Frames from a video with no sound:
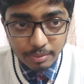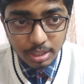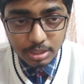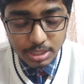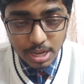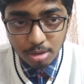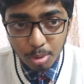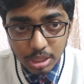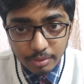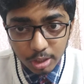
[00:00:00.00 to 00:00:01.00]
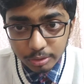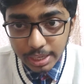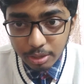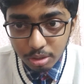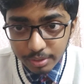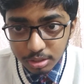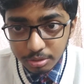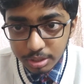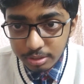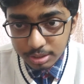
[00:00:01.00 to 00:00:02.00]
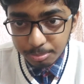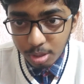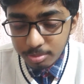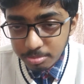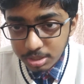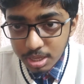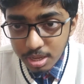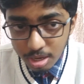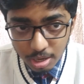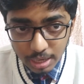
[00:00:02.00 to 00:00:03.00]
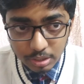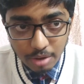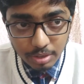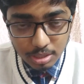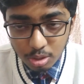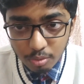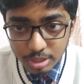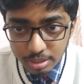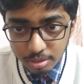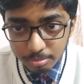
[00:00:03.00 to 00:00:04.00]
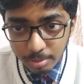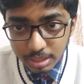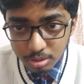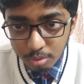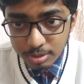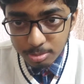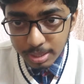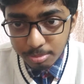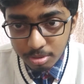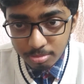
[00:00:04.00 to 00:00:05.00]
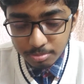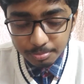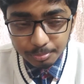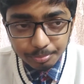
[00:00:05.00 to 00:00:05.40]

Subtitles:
Even in standard model, even in grand unified theory, there are some problems, and gravity has always remained a problem.